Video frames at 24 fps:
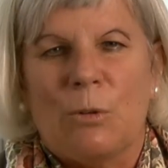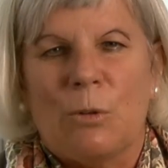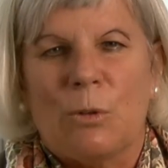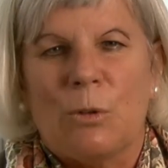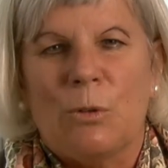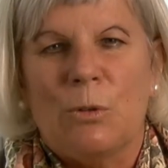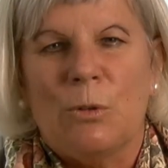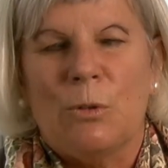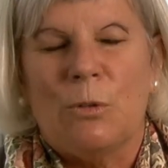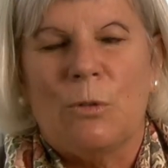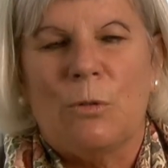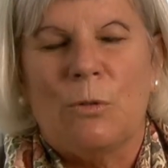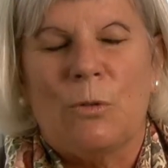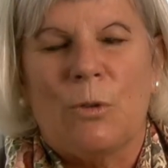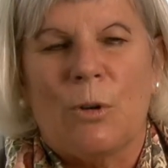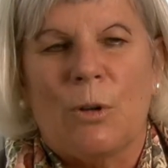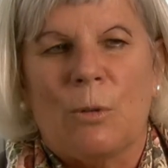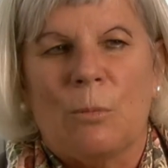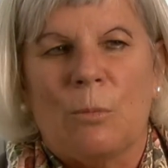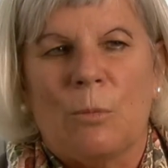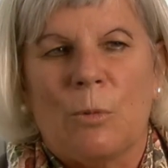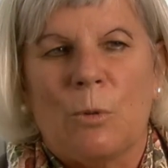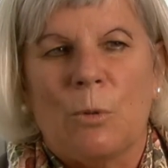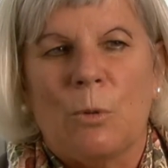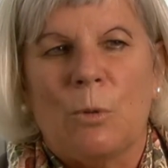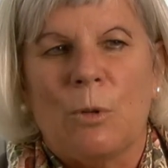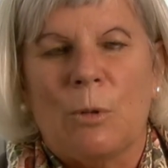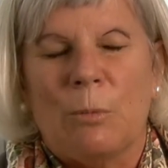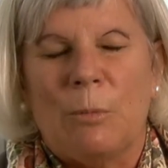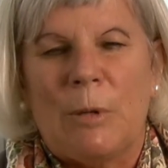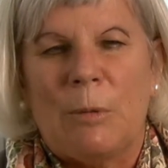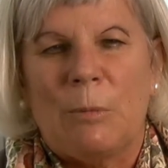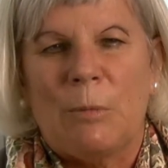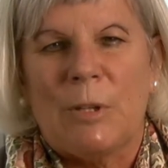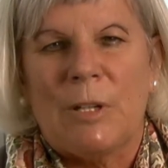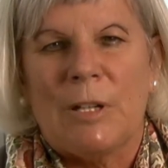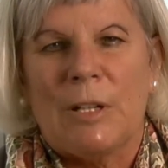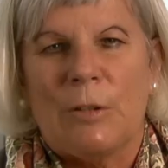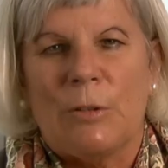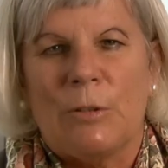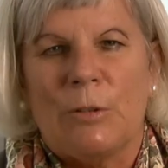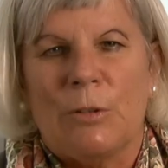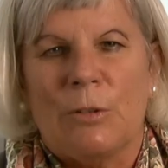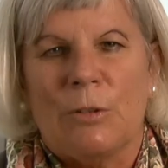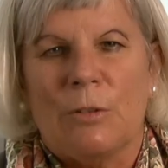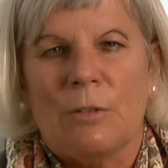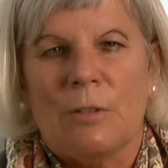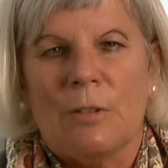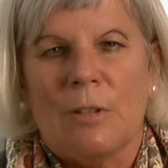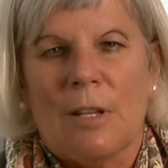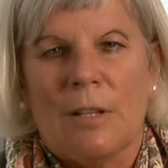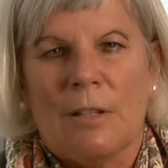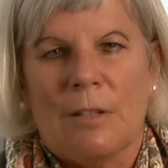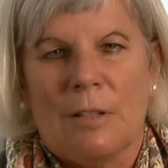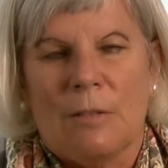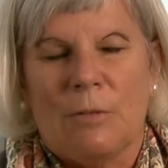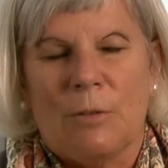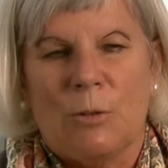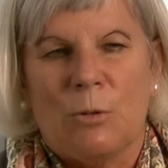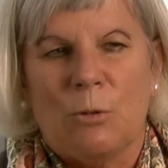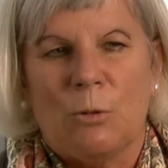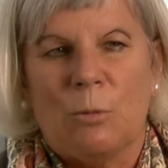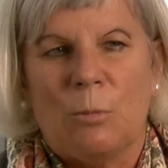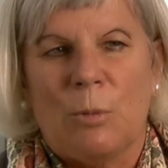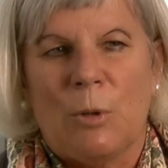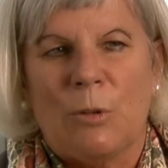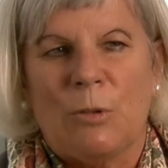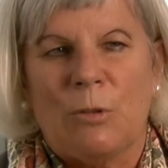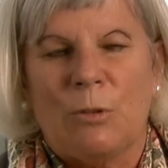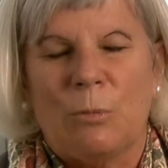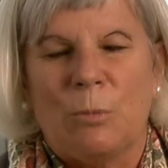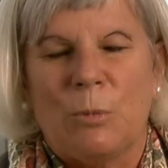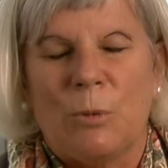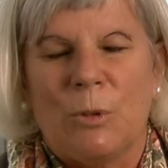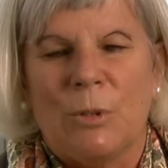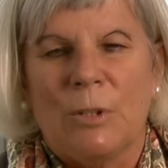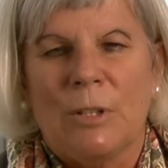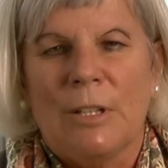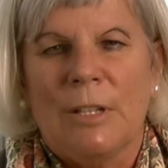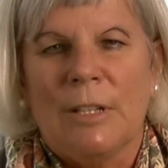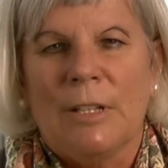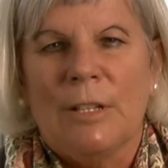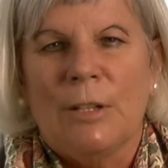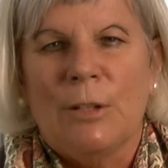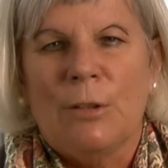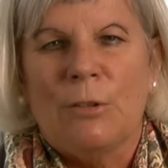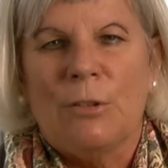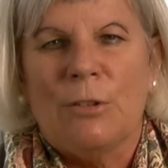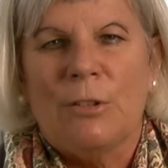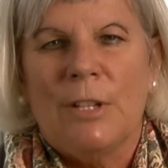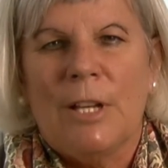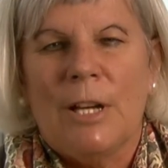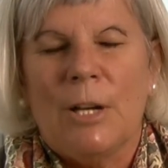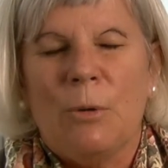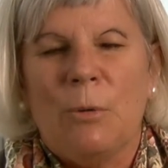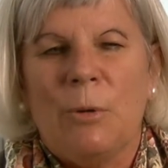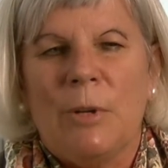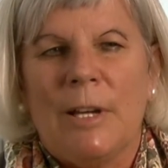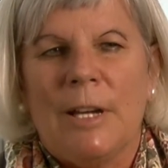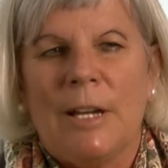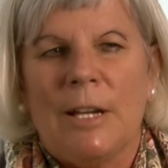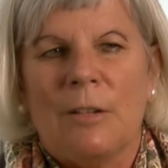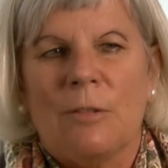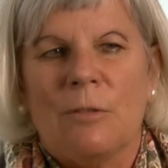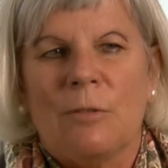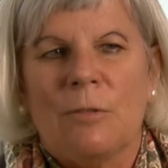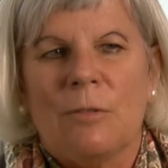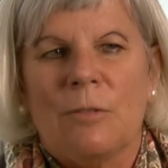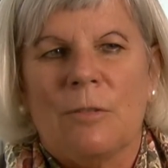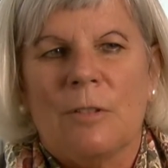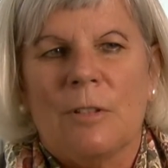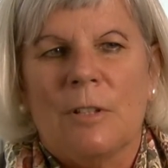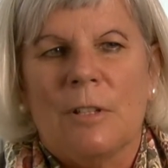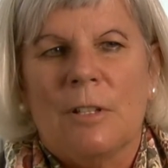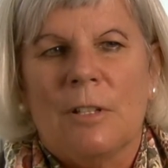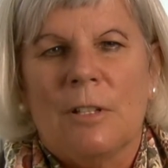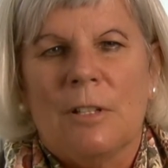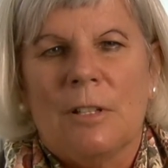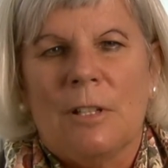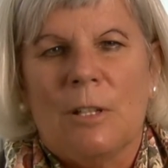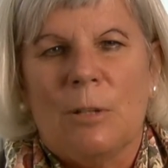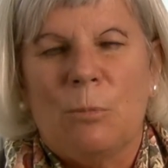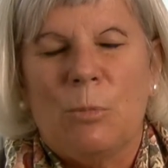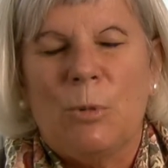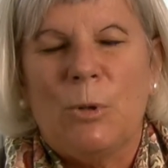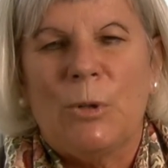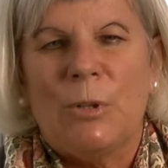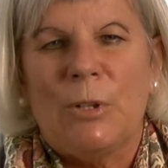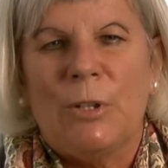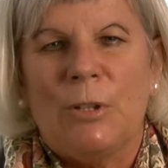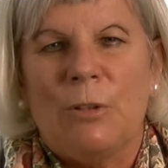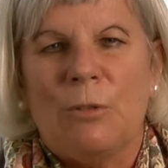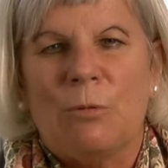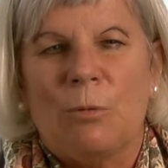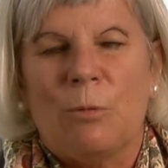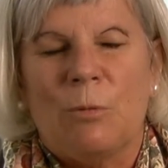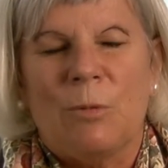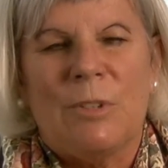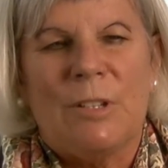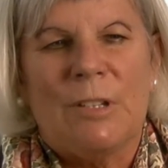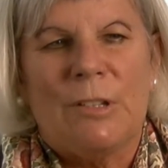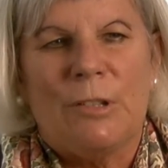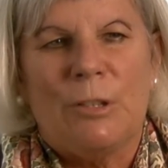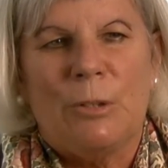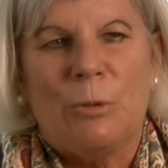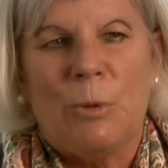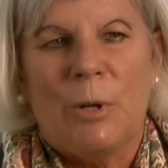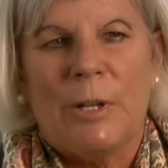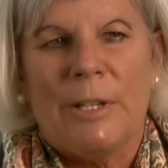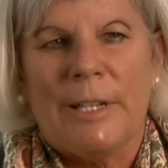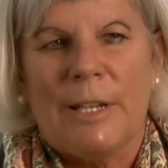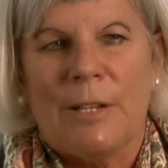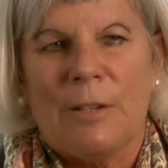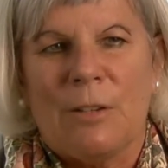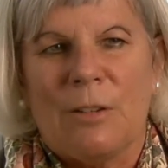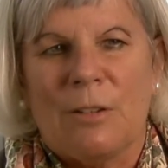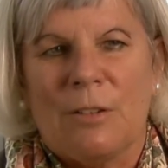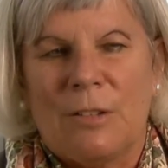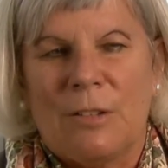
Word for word: recruit from all the member countries if at all possible. So now we have employees from 61 out of the